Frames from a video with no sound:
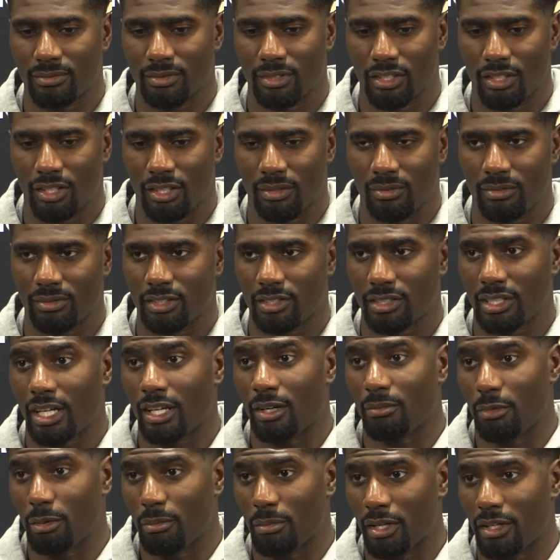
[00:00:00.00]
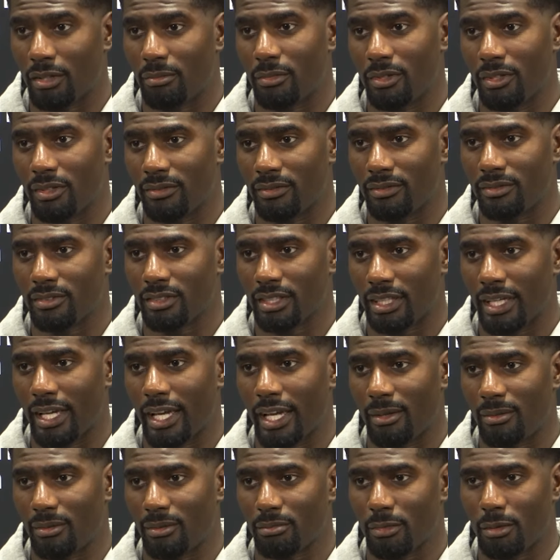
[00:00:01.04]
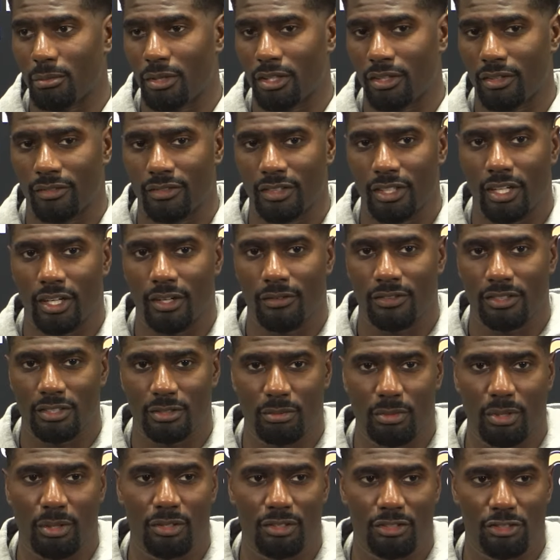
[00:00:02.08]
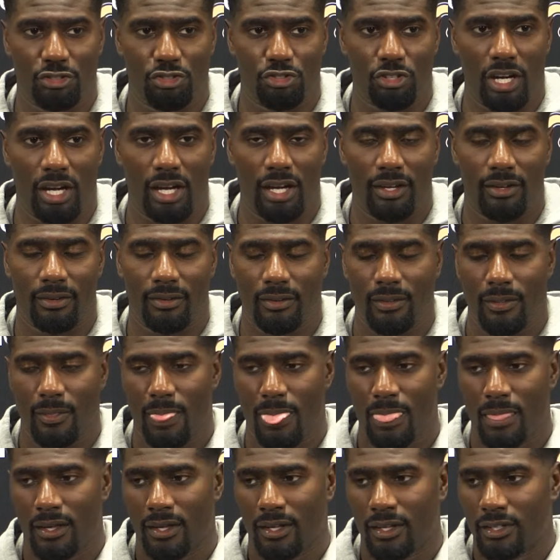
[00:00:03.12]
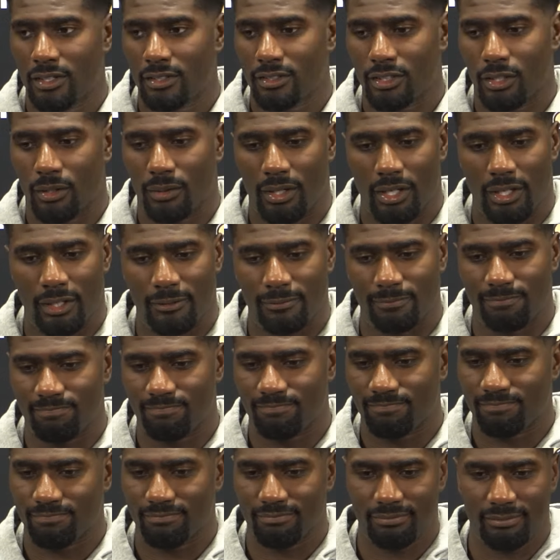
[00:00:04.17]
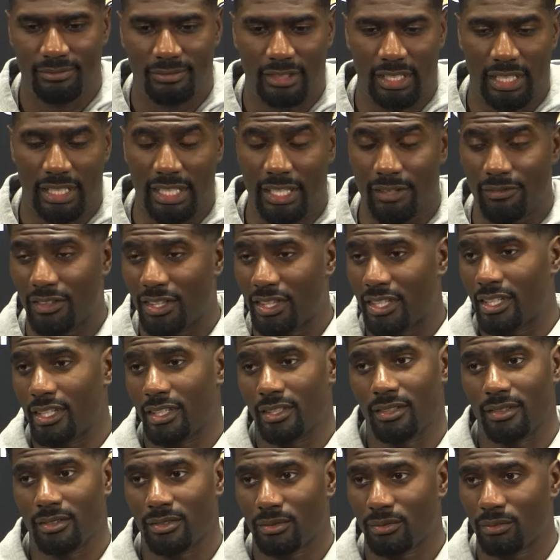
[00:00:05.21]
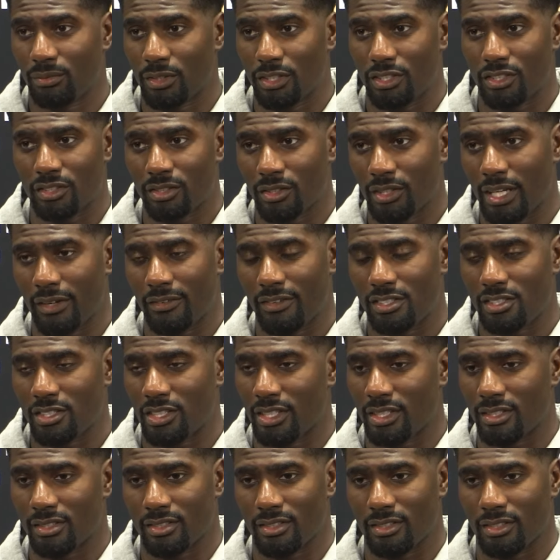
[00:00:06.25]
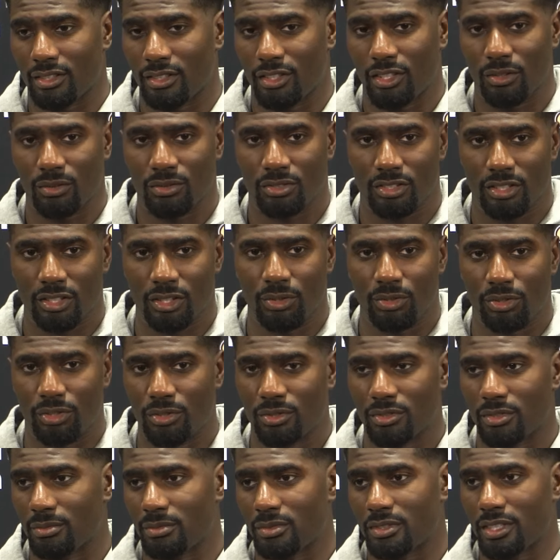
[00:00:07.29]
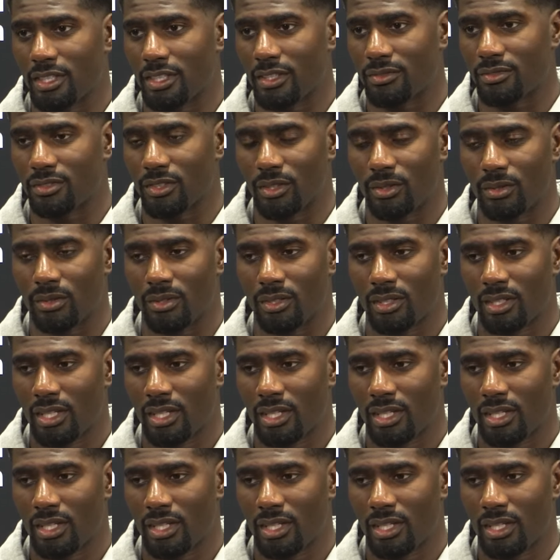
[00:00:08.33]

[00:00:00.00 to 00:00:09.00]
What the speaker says: know, the kind of momentum of the game, momentum of the offense, momentum of the drive. So, and even then, we still have a chance to, you know, still do some stuff. So,